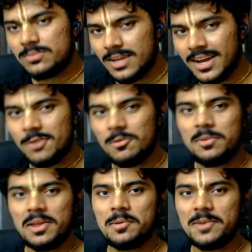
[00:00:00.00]
kind of a
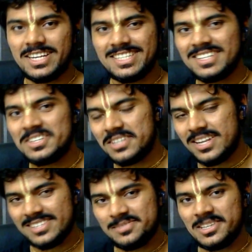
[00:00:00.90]
premium edition that
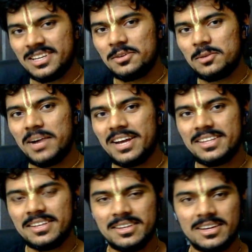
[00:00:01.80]
has been given by
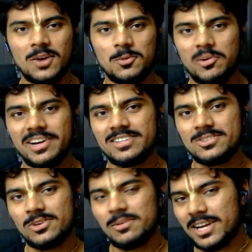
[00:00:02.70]
the cloud providers
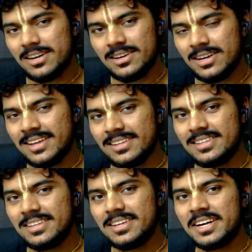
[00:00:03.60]
only, by like
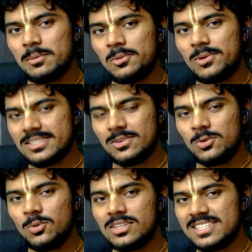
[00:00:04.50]
the AWS and
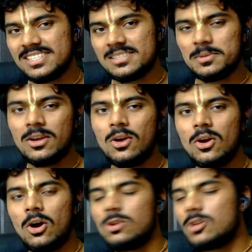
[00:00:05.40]
Google GCP.
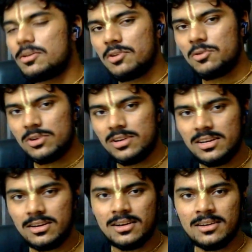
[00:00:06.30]
Although if you
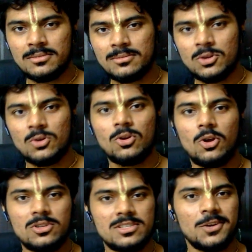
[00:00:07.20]
would
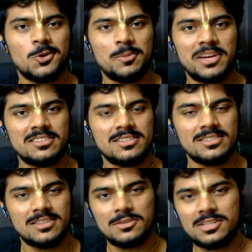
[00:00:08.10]
launch a load balancer
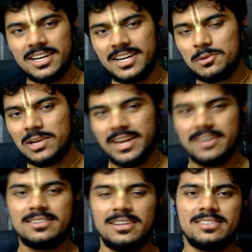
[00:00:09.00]
service, then it will
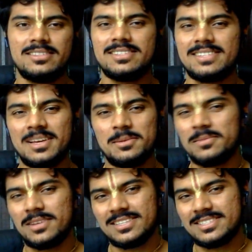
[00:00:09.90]
act as the
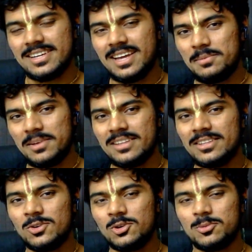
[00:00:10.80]
same cluster IP and
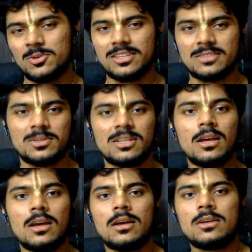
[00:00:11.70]
the node port as well.
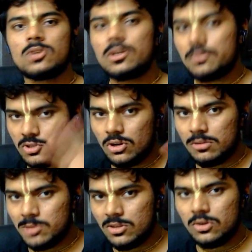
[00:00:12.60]
So it was all
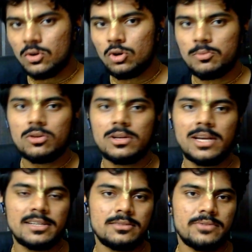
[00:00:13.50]
about the node port.
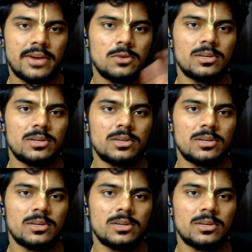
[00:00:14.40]
Let's try to